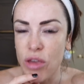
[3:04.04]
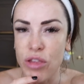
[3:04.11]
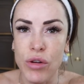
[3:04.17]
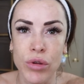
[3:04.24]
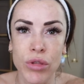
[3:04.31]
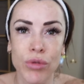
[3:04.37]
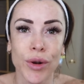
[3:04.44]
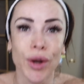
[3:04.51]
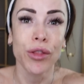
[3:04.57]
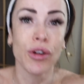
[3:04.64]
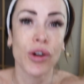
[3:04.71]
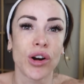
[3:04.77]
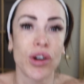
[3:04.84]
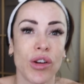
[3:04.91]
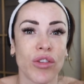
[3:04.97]
I was talking to a lot of
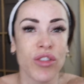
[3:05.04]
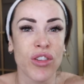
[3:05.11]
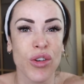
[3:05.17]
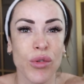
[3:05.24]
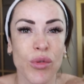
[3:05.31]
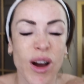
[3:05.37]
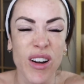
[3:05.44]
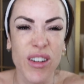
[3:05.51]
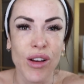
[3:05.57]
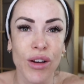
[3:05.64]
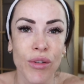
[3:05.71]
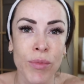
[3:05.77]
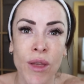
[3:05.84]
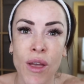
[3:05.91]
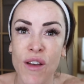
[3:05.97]
the girls who are
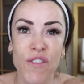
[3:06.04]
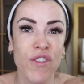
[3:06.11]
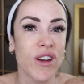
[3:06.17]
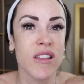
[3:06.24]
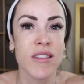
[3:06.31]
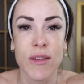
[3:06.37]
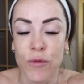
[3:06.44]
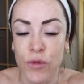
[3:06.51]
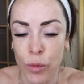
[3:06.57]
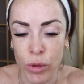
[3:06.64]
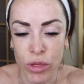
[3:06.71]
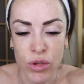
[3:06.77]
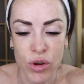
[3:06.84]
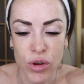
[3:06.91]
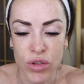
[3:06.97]
not fitness
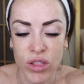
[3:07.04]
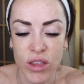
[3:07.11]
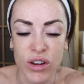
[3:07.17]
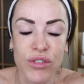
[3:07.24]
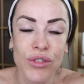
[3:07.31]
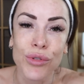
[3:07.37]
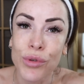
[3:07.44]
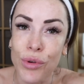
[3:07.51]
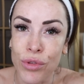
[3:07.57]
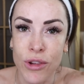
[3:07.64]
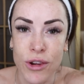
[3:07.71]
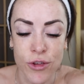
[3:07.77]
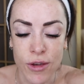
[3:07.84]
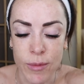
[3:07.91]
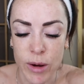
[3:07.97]
influencers. They don't go
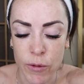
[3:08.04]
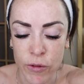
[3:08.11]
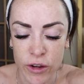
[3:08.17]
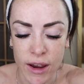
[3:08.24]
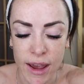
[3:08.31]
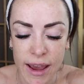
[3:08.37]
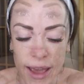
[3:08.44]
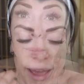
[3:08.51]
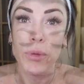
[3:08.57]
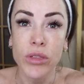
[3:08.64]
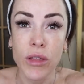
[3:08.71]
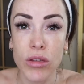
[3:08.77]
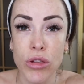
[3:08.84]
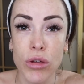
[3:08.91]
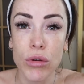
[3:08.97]
to the gym every day,
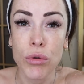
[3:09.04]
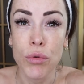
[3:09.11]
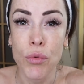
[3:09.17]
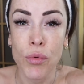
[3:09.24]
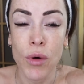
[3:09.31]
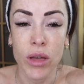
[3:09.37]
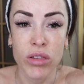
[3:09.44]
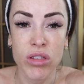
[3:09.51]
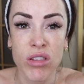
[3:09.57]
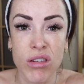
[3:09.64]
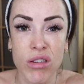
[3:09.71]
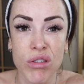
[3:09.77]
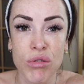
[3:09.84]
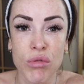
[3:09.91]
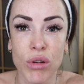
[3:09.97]
but they do want
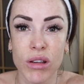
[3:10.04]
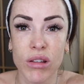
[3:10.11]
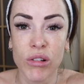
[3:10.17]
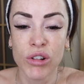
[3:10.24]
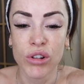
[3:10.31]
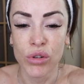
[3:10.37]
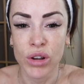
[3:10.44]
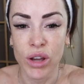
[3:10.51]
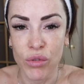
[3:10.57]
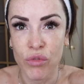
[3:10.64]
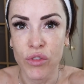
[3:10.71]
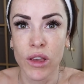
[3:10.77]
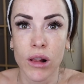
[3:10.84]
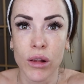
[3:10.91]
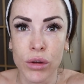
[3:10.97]
to look
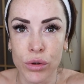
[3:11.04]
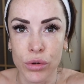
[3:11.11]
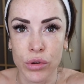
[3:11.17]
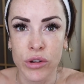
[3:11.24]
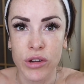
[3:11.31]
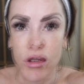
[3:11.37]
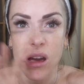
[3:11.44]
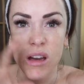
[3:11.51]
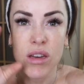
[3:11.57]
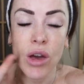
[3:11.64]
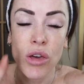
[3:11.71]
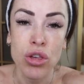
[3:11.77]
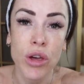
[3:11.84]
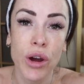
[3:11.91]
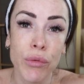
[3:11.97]
and feel good.
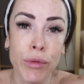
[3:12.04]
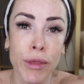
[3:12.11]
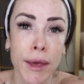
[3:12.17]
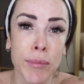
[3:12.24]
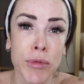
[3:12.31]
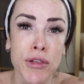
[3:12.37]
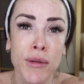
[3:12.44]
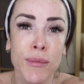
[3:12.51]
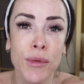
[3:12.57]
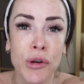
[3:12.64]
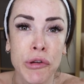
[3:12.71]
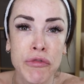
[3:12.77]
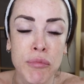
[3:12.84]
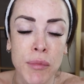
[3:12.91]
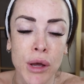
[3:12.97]
I shared with them some
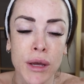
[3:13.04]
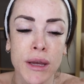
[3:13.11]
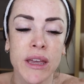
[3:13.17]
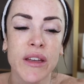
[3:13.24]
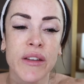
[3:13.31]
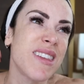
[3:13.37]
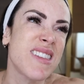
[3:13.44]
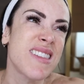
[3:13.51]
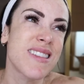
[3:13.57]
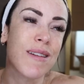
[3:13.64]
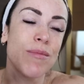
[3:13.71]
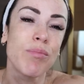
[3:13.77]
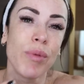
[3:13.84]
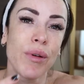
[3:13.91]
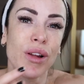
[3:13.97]
of my
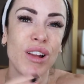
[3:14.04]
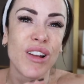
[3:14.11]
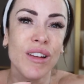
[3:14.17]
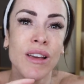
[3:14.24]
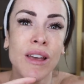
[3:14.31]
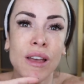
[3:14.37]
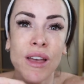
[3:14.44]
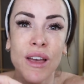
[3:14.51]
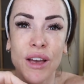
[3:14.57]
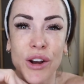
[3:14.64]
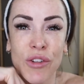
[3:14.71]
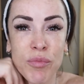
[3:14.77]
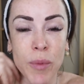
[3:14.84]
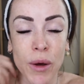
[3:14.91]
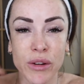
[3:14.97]
simple
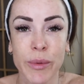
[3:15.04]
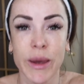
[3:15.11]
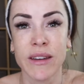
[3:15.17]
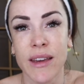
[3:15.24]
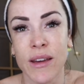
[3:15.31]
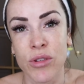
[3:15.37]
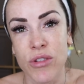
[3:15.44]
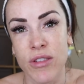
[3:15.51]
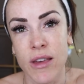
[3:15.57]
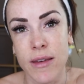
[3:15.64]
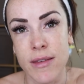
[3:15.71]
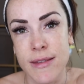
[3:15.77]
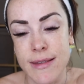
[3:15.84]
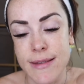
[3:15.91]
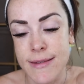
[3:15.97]
kind of bodyweight
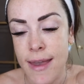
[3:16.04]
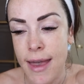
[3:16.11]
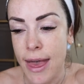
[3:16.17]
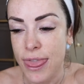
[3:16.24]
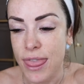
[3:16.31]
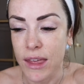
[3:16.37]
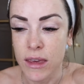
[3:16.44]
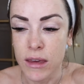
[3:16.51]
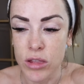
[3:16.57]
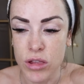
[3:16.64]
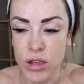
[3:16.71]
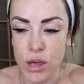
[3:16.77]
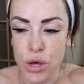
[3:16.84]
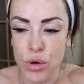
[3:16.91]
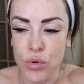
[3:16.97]
exercises that you can
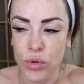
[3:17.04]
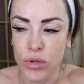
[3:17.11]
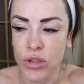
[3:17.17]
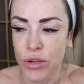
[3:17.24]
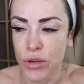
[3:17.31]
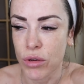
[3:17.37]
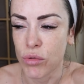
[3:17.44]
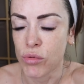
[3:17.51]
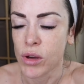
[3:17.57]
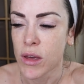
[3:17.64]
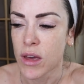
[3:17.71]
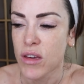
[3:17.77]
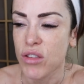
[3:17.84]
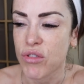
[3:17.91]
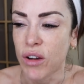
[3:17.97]
do to
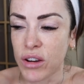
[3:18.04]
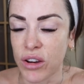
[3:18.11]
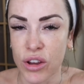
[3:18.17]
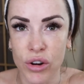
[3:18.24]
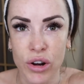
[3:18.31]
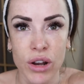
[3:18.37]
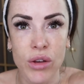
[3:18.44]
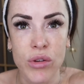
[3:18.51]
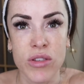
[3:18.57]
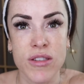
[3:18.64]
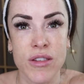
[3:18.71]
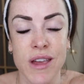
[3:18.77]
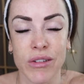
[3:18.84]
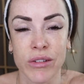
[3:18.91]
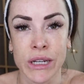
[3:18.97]
strengthen your glutes,
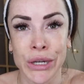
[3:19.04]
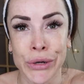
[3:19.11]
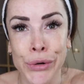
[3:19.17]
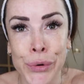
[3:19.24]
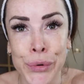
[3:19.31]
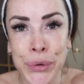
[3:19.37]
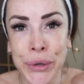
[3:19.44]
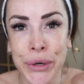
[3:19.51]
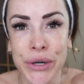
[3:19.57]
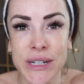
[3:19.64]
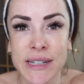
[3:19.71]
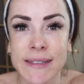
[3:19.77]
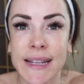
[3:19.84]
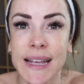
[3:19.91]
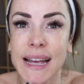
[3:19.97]
strengthen your
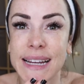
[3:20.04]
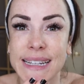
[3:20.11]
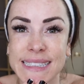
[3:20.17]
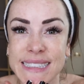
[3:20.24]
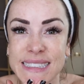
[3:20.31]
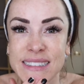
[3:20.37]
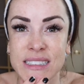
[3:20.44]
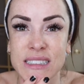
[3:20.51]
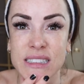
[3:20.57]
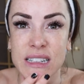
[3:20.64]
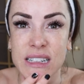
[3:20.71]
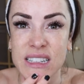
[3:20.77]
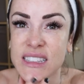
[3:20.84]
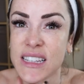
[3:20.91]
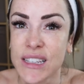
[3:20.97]
core, and
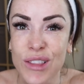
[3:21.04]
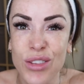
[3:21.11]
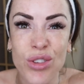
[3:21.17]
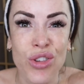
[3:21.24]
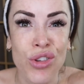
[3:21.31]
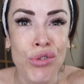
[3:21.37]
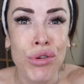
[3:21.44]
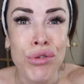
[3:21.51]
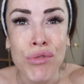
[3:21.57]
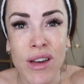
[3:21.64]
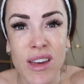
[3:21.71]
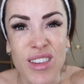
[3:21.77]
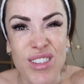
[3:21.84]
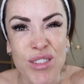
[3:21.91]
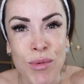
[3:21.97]
I think I'll just show you
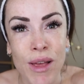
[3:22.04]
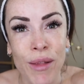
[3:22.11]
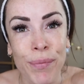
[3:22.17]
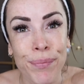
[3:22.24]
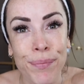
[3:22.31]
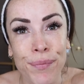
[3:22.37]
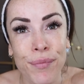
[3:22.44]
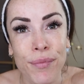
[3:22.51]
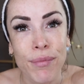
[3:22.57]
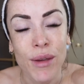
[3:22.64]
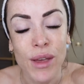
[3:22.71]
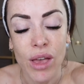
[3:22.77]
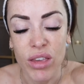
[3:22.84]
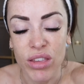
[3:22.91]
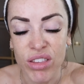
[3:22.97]
guys as well,
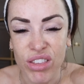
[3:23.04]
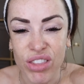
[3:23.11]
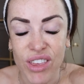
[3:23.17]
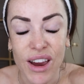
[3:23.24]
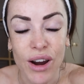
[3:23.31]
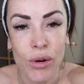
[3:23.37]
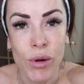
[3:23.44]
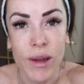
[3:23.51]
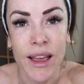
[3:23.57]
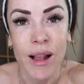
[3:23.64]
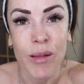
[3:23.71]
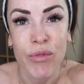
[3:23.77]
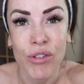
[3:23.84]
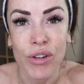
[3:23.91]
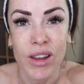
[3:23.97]
because they are quite
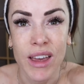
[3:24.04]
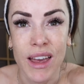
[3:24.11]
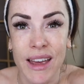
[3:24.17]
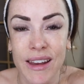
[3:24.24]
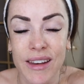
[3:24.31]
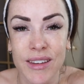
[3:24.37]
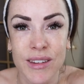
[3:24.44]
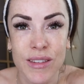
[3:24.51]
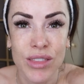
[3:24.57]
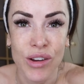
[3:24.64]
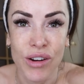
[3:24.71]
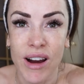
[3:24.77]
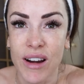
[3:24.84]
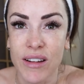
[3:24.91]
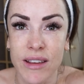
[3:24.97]
helpful. And
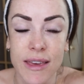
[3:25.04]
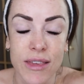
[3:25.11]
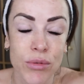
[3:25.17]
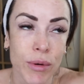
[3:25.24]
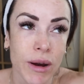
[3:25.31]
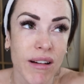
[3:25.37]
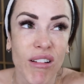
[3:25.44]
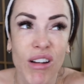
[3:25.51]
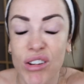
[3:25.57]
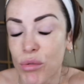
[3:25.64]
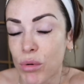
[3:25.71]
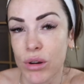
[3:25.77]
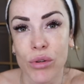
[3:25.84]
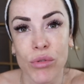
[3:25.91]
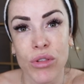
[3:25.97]
there are days where I
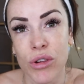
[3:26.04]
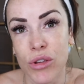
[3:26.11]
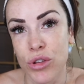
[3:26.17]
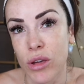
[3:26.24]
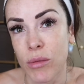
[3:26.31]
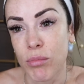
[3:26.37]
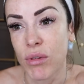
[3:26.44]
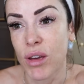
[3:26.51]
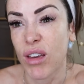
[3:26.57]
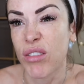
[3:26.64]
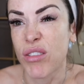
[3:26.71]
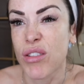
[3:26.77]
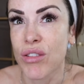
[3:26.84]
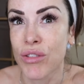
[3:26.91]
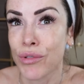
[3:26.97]
don't want to go to the gym
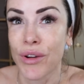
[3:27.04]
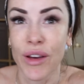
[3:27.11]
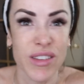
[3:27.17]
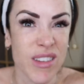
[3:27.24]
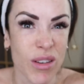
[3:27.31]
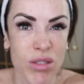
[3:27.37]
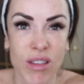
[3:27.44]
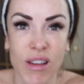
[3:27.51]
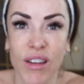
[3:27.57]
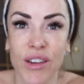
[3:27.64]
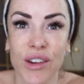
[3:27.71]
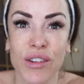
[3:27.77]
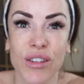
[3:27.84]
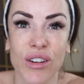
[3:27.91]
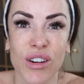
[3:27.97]
because it's too nice
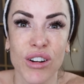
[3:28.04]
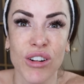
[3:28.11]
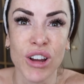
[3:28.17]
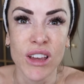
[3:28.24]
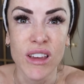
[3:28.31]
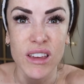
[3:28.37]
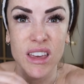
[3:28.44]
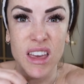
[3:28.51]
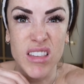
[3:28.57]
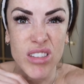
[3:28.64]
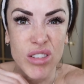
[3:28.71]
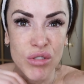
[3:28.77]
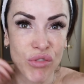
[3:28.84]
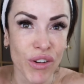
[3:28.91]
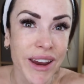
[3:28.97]
outside, or
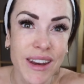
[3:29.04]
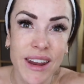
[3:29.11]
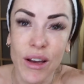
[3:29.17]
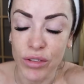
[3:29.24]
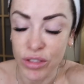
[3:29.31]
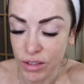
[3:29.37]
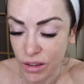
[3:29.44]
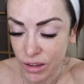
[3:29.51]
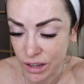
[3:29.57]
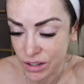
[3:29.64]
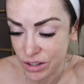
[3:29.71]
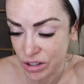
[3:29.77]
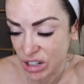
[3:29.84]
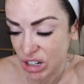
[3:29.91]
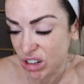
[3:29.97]
it's too rainy
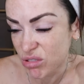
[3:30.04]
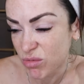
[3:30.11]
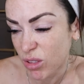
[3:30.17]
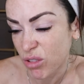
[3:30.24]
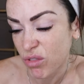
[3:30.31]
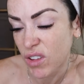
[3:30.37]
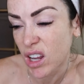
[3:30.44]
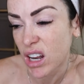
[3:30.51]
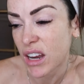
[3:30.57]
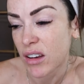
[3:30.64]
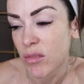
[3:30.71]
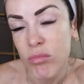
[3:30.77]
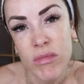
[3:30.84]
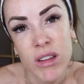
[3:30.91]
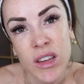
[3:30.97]
outside, or I'm just
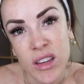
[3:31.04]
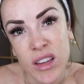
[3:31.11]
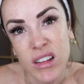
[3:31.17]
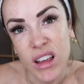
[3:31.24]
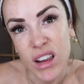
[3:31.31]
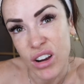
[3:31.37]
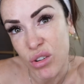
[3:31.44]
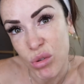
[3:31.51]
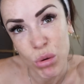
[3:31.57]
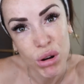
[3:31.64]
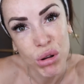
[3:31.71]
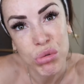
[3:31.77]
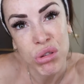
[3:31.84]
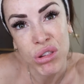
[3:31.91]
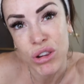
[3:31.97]
feeling like I don't
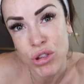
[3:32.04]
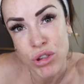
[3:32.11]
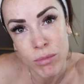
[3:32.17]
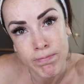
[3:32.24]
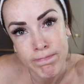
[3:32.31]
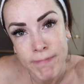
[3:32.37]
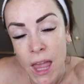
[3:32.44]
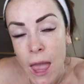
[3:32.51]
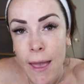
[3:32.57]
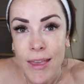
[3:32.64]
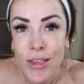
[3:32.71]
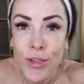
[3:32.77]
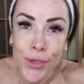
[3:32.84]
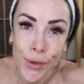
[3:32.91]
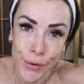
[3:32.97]
want to go to the gym.
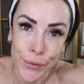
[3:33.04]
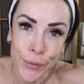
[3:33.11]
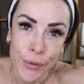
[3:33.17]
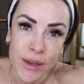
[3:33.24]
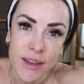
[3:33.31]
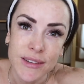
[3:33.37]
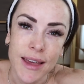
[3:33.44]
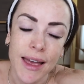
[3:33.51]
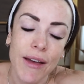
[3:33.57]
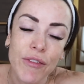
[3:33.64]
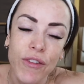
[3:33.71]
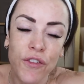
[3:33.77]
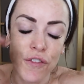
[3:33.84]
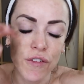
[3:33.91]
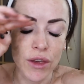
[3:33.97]
So to
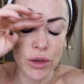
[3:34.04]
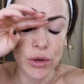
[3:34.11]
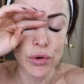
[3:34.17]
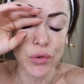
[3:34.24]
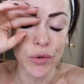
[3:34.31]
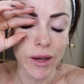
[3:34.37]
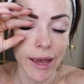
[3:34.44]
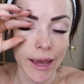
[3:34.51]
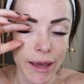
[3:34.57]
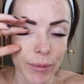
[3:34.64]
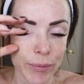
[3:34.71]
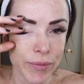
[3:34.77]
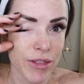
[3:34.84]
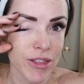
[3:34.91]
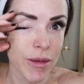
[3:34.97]
have a few
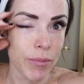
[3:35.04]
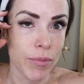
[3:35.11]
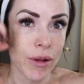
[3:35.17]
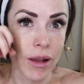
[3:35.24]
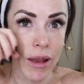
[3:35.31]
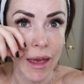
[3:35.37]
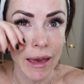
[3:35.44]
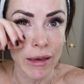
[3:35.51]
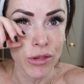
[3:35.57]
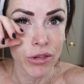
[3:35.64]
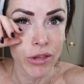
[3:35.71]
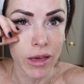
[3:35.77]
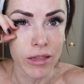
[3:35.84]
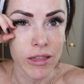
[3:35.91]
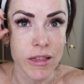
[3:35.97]
simple
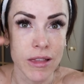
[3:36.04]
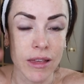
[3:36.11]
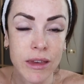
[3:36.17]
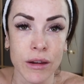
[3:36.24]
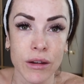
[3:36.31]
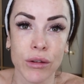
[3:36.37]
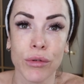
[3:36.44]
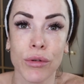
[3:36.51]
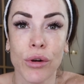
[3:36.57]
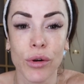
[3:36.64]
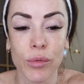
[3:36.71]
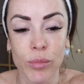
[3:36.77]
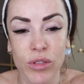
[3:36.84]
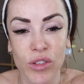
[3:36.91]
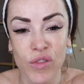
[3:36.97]
exercises that you can do at
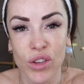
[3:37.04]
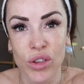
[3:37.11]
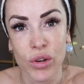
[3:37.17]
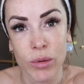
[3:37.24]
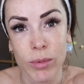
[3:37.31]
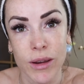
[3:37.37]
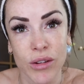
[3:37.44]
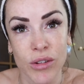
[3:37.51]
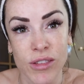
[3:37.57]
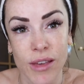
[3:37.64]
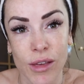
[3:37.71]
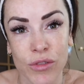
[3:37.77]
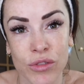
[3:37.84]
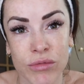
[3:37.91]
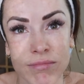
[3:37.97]
home to feel good about
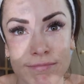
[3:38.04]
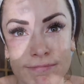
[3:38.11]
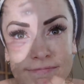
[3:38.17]
yourself.